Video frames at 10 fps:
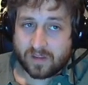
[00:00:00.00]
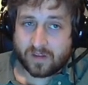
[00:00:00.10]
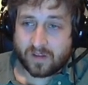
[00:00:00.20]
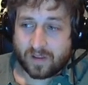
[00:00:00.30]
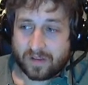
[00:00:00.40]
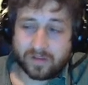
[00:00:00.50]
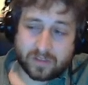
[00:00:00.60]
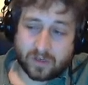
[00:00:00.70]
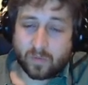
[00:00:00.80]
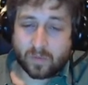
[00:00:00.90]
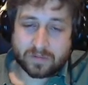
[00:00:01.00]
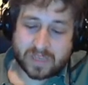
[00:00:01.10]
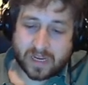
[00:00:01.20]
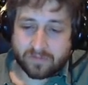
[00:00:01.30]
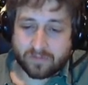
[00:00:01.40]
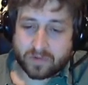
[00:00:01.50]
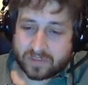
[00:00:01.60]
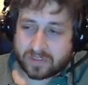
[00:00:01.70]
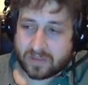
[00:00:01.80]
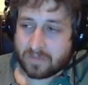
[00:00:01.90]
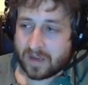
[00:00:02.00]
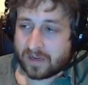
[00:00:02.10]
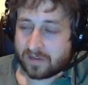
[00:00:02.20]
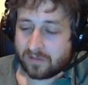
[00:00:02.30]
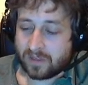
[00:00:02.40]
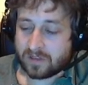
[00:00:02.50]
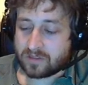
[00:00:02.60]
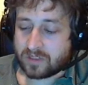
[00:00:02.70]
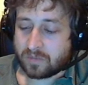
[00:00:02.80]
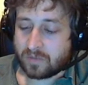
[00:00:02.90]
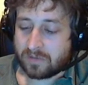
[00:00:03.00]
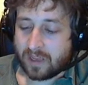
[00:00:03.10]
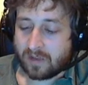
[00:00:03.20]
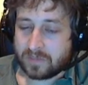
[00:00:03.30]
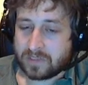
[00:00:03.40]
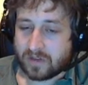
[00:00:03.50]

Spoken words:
And it was kind of a symbiotic relationship where we helped each